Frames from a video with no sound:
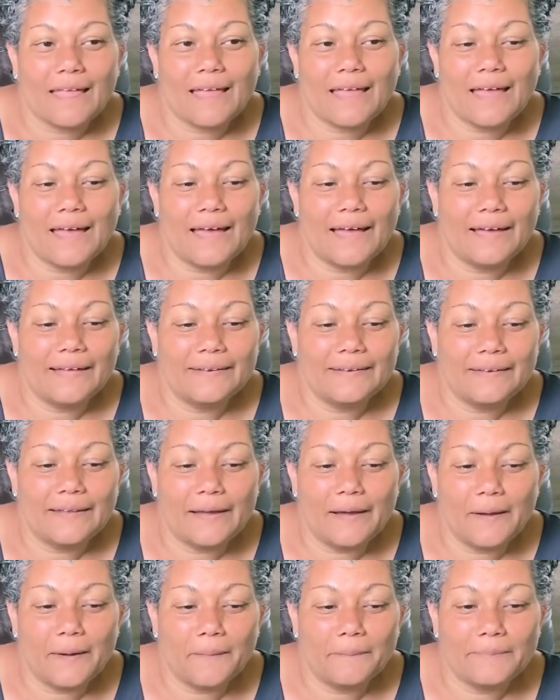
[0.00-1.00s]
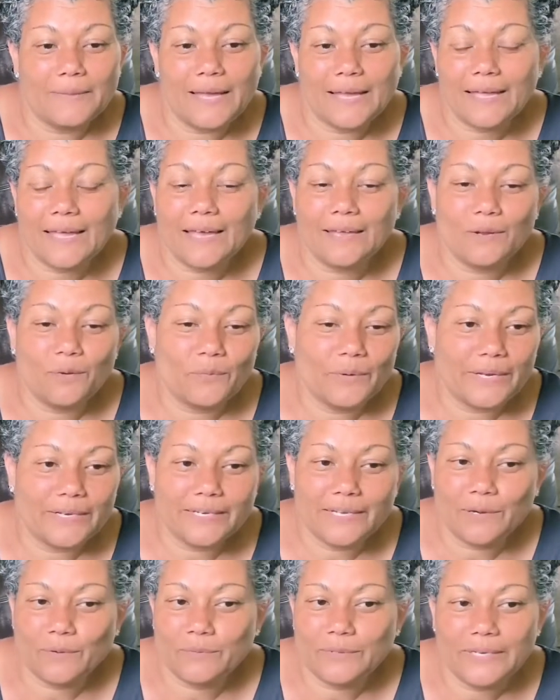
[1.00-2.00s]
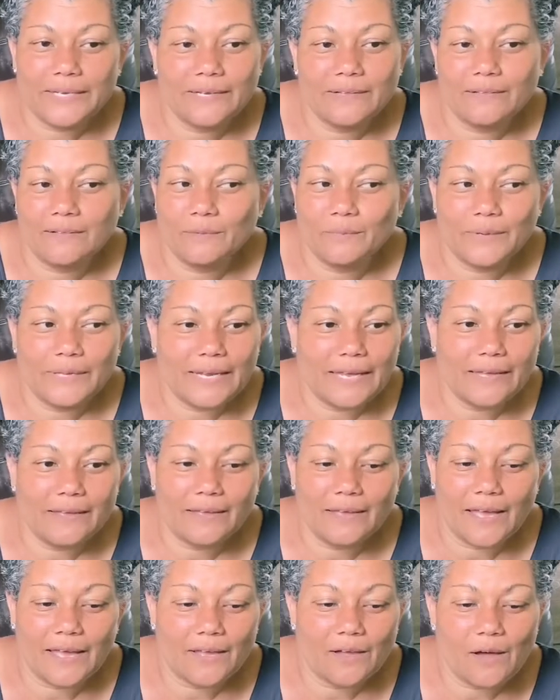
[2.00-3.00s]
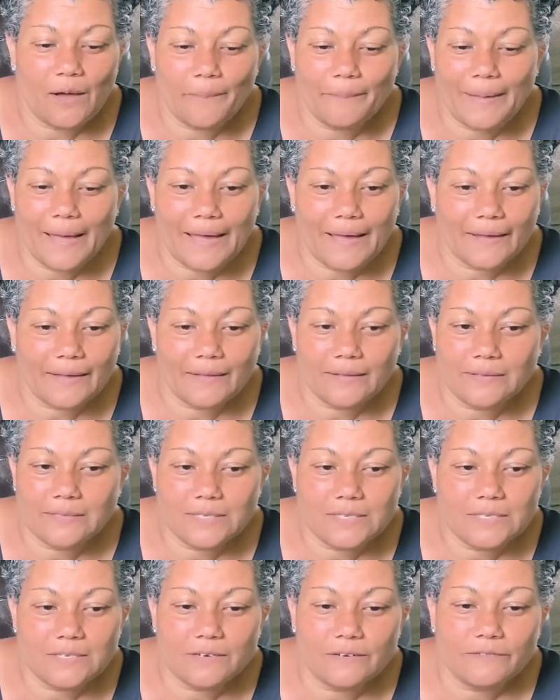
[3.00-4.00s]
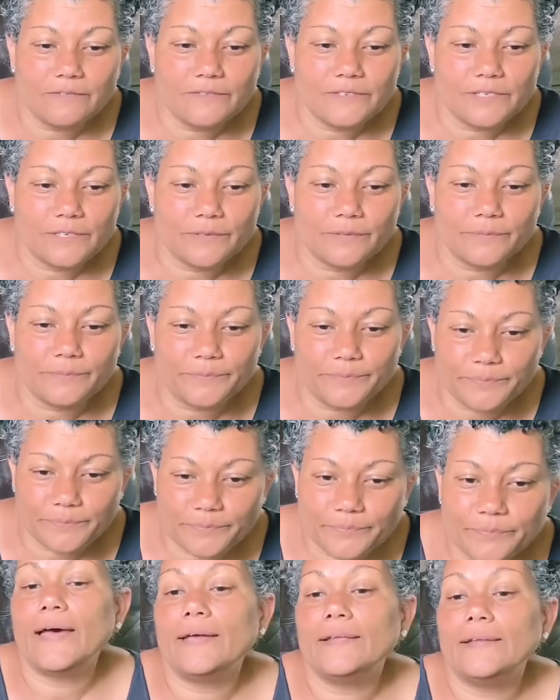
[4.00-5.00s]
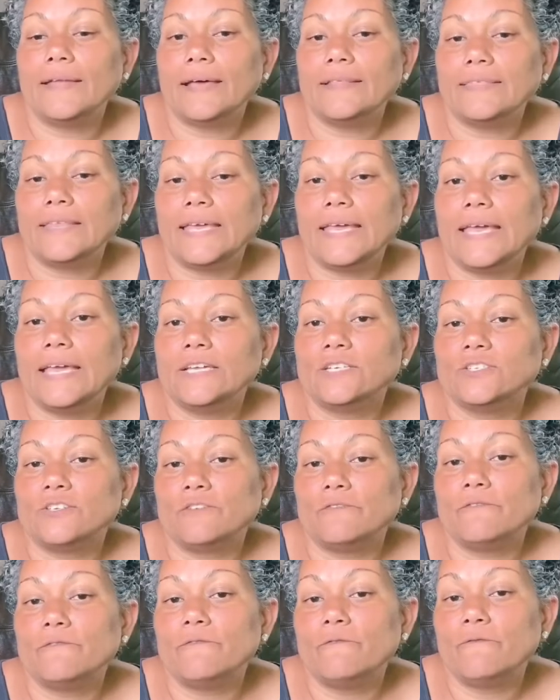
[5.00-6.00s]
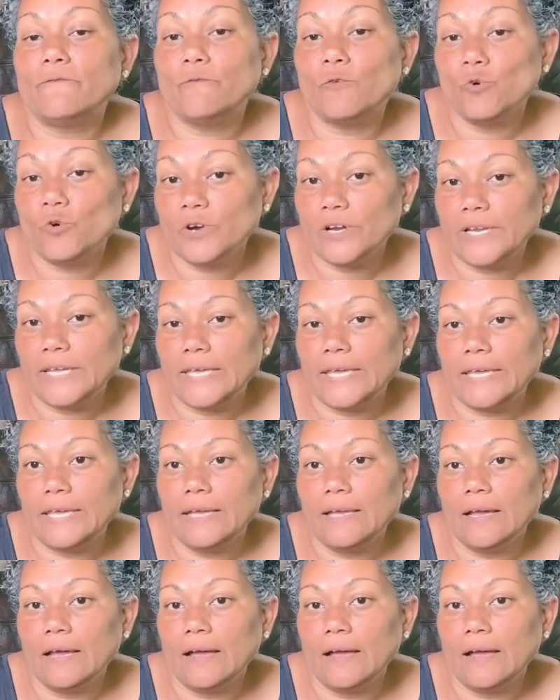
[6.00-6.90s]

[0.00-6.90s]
And that kind of went downhill when I got back and stuff. So, and at the age of 40,